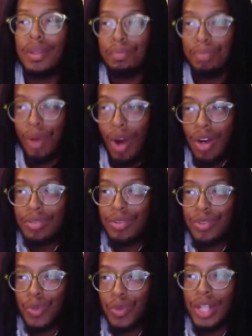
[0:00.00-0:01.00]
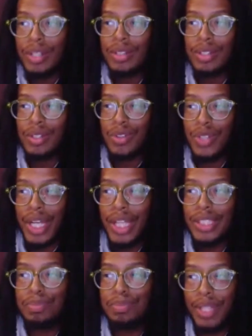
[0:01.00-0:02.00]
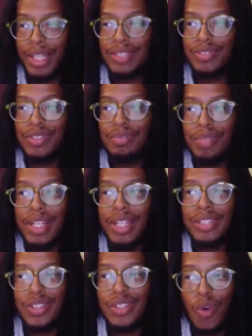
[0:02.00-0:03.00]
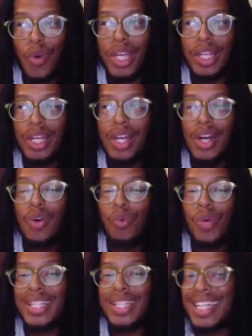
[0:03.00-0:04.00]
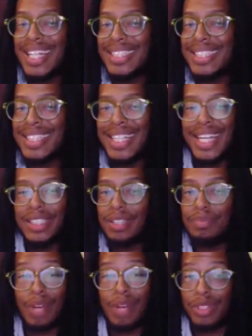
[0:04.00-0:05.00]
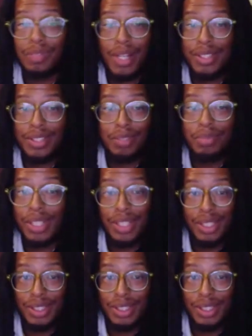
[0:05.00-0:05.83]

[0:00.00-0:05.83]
Part of what creates peace for me is knowing what is and isn't my responsibility.